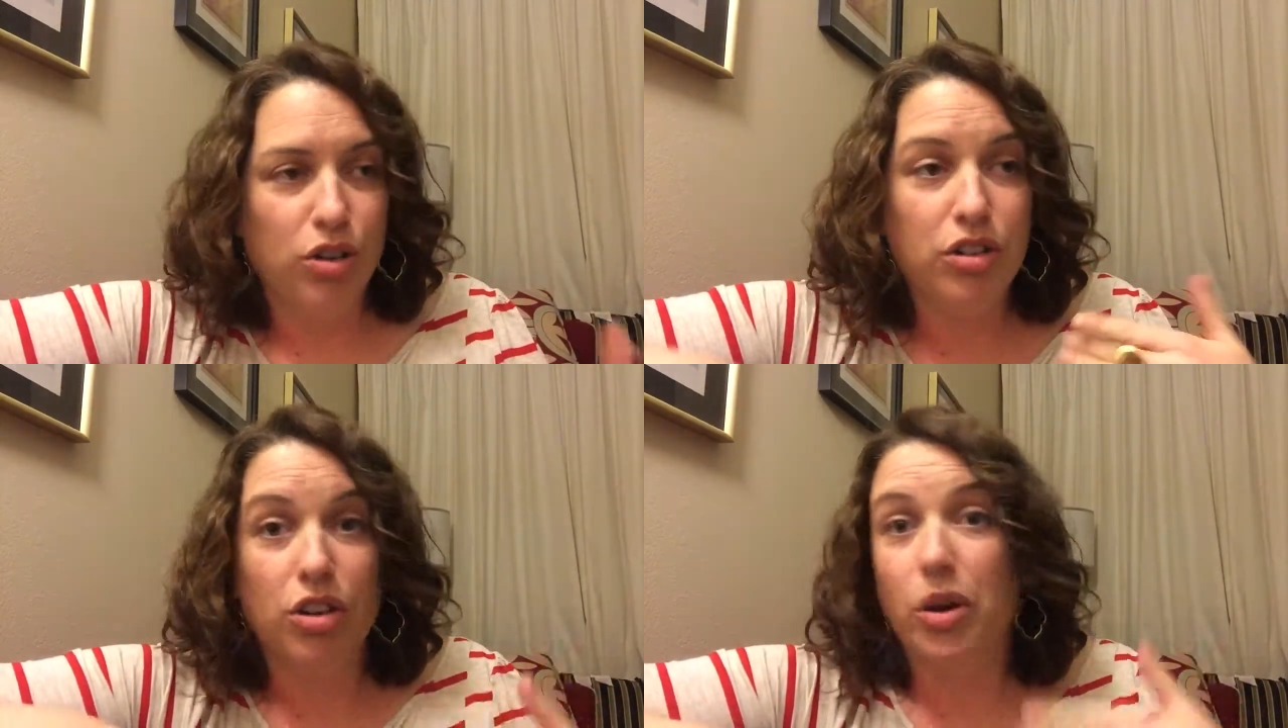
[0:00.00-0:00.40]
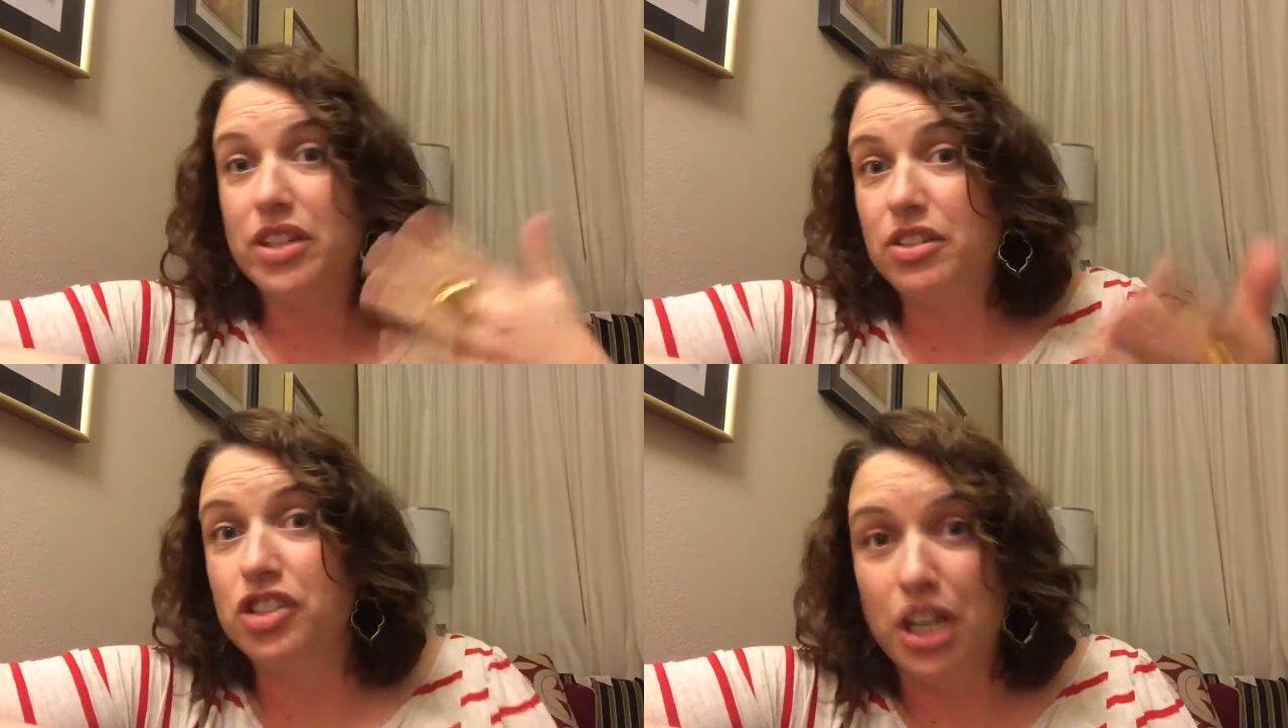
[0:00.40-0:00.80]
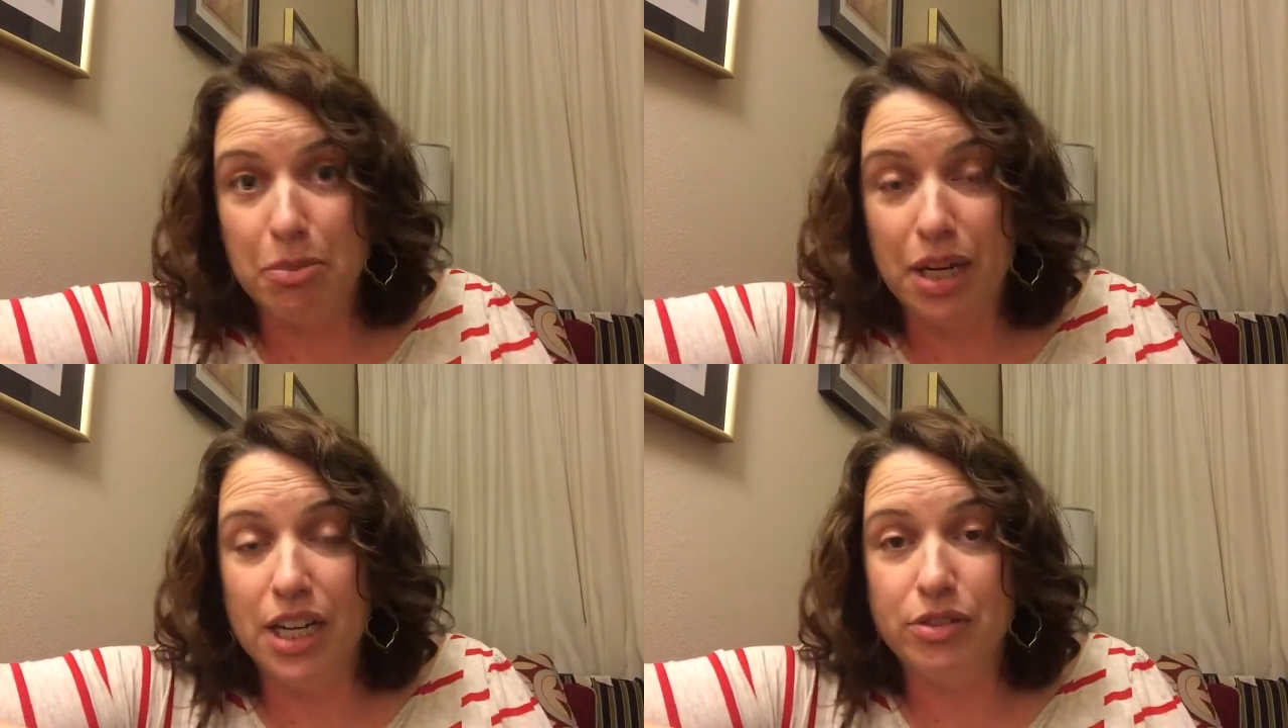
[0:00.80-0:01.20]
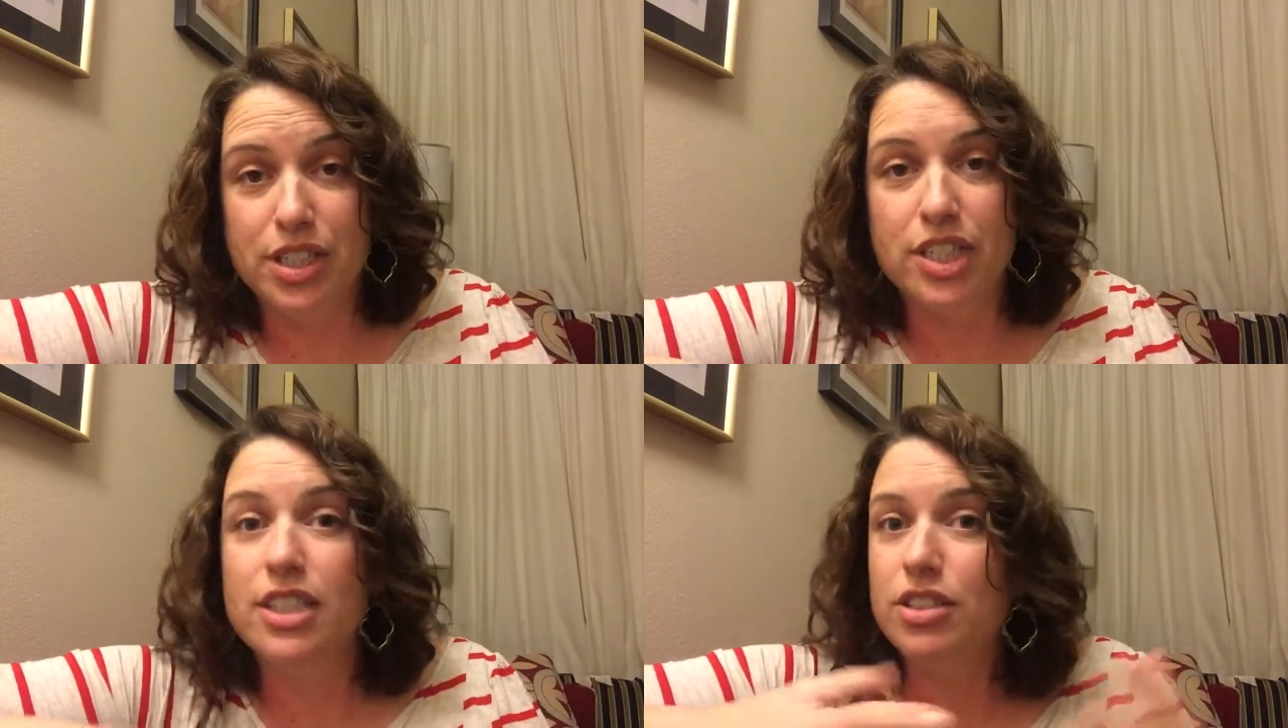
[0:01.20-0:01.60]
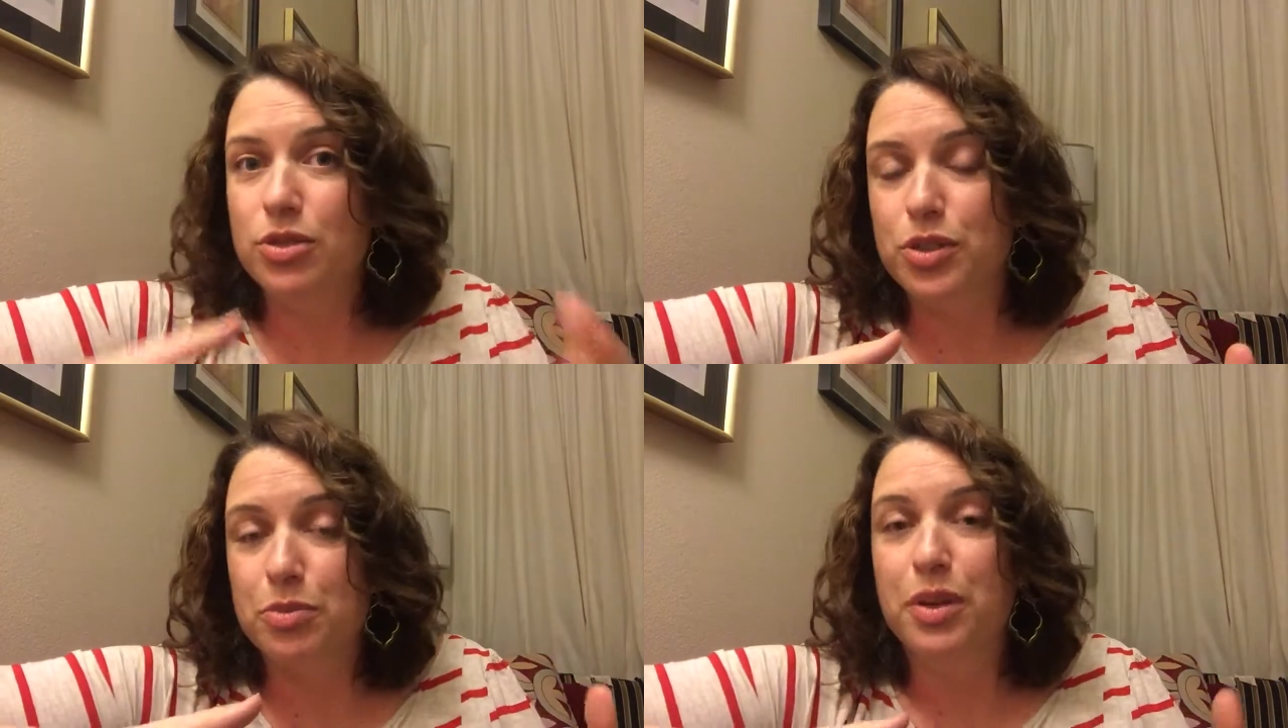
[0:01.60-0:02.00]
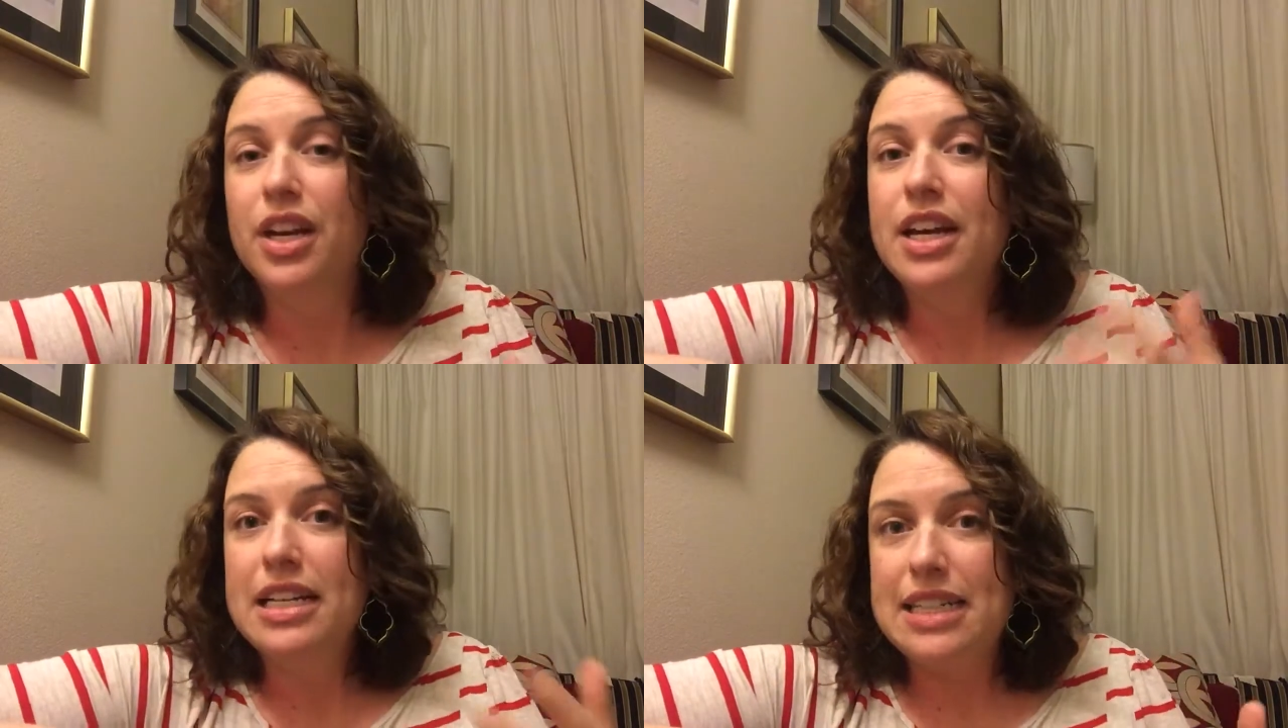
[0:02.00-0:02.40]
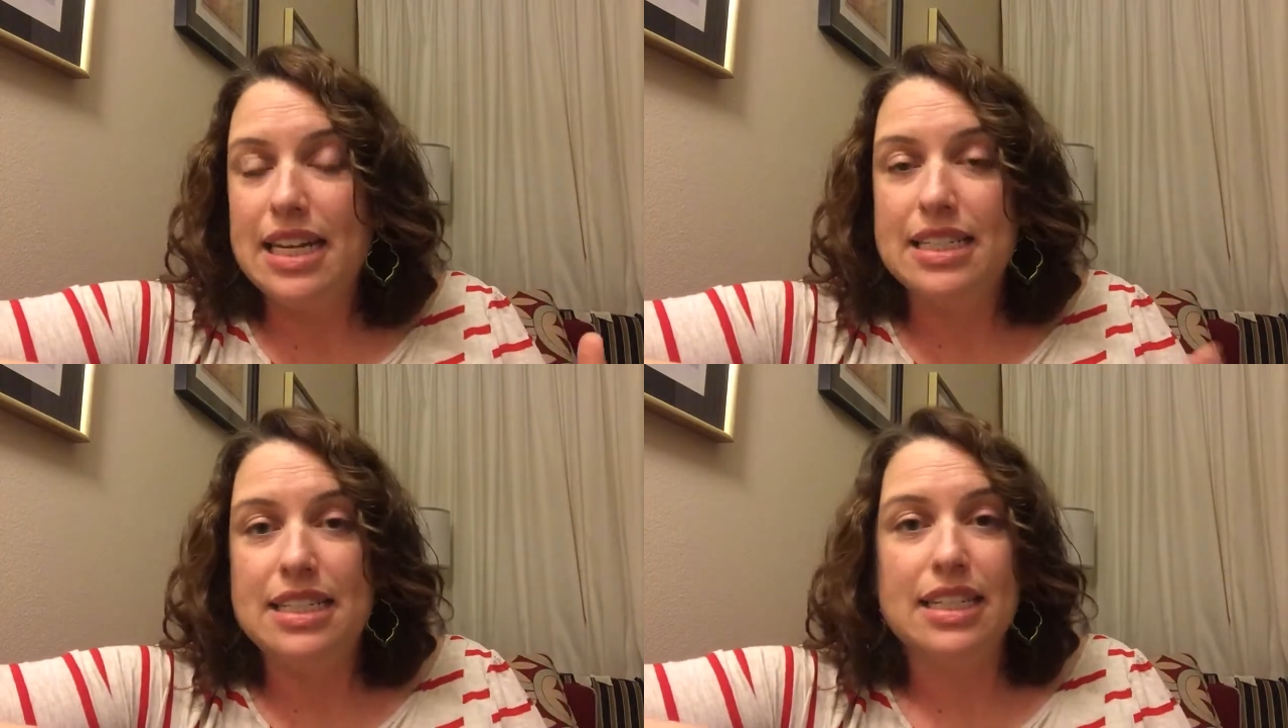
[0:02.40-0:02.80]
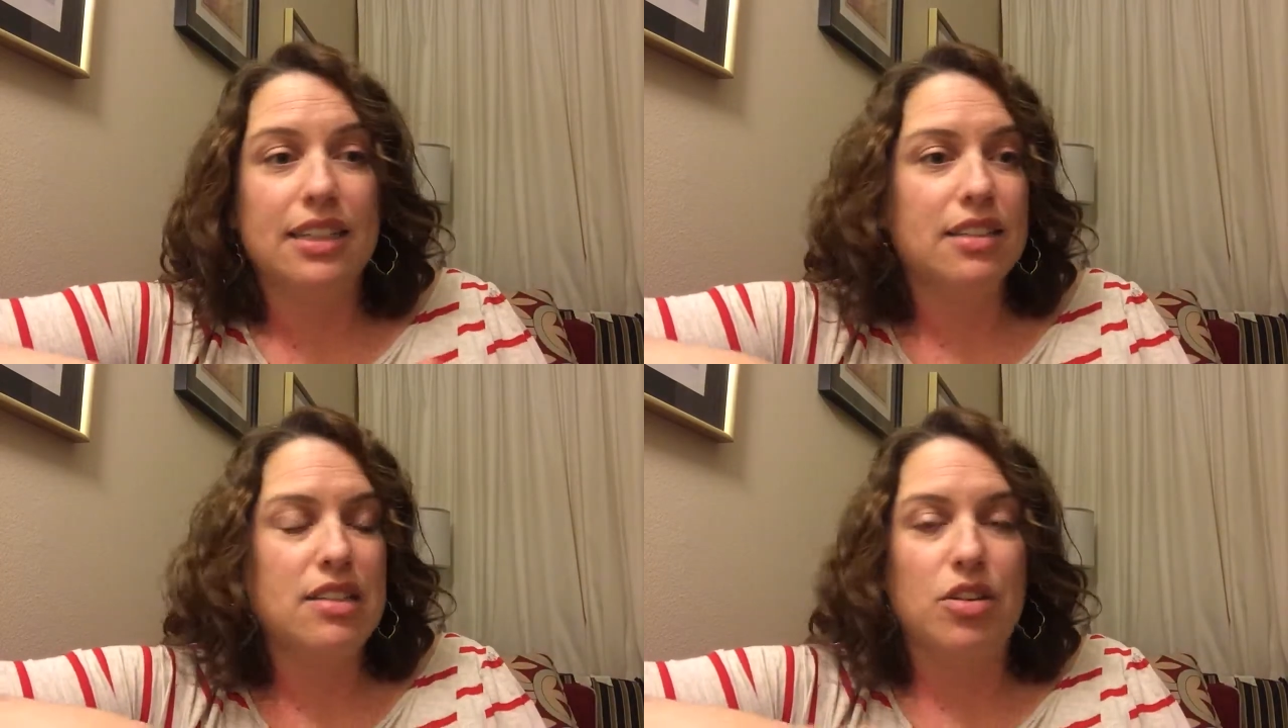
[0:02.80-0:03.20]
You can go out to the Champagne region and do some tastings.